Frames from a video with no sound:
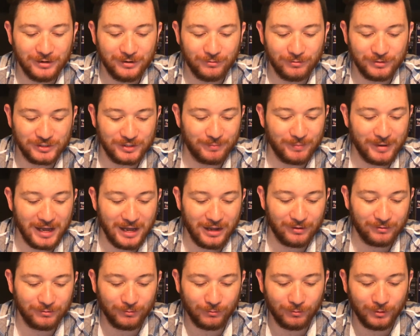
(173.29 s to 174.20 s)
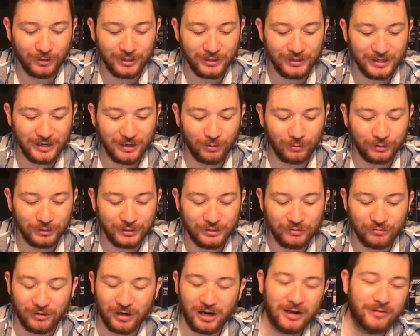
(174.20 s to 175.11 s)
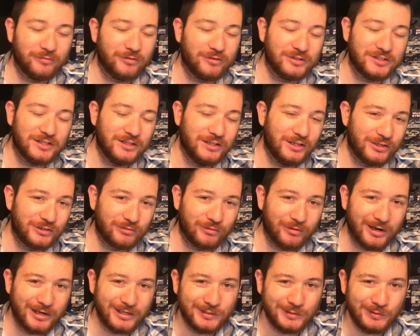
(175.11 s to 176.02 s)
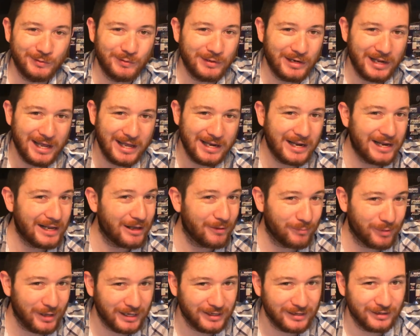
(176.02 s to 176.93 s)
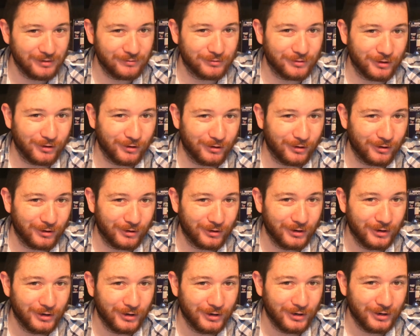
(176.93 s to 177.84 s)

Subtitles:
was about one of the only drivers in this race in a competitive car